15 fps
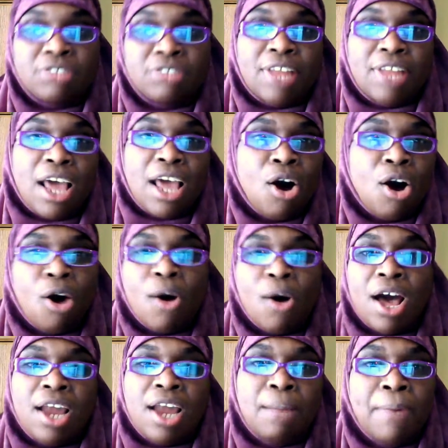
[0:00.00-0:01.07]
So that
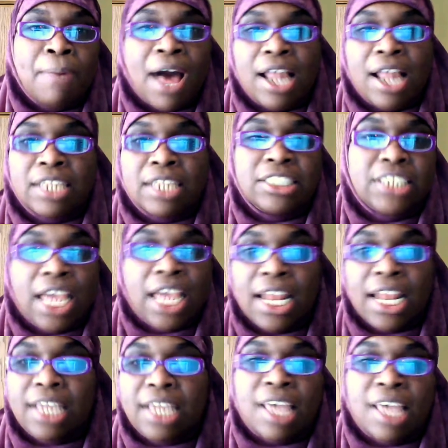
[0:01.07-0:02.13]
whole
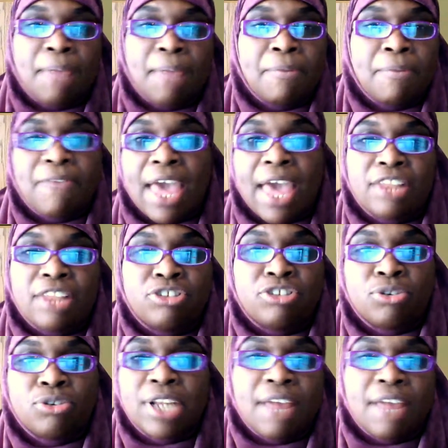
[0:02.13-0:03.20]
unapologetic type of
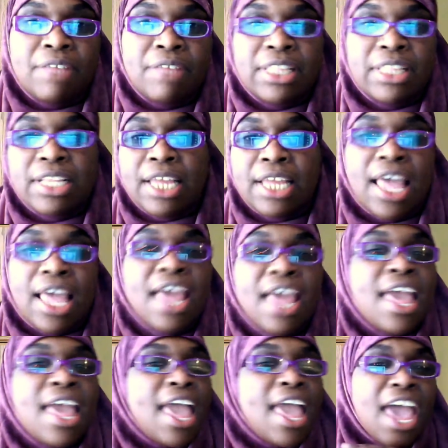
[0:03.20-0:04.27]
attitude and everything like that,
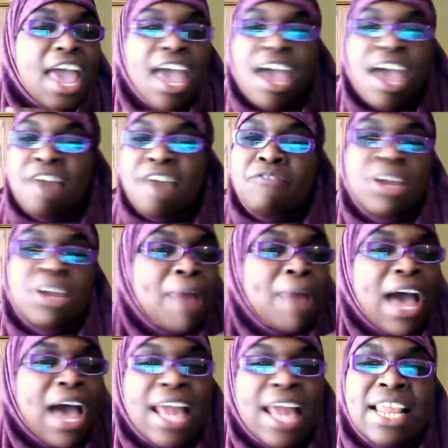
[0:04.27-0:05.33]

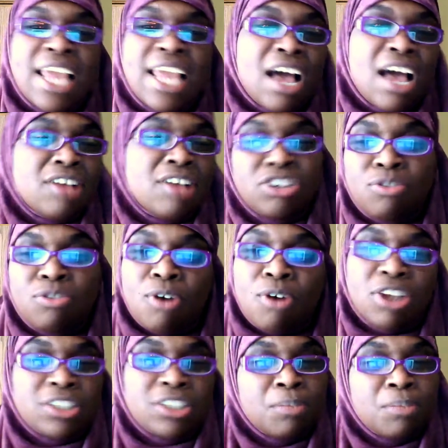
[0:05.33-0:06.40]
everybody else
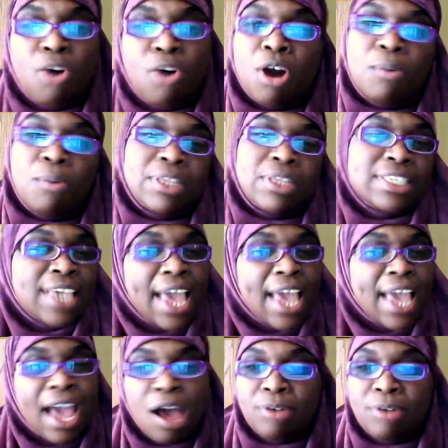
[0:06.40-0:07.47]
across the board was
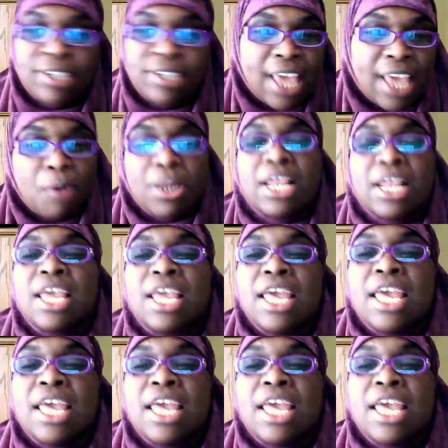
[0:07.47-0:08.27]
kowtowing.